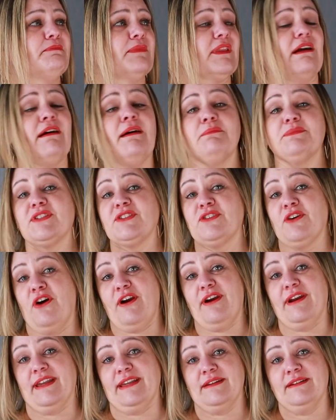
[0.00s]
I'm
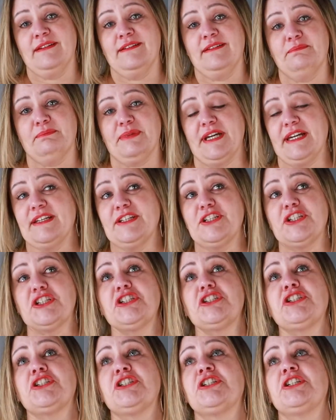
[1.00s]
sorry, but
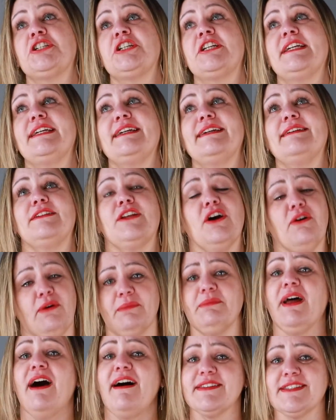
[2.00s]
no,
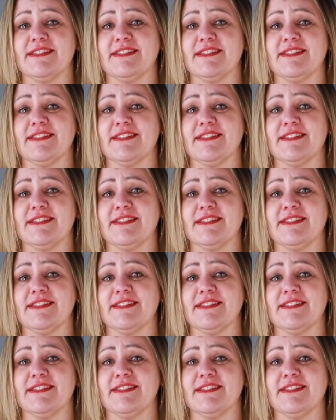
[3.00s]
I'm not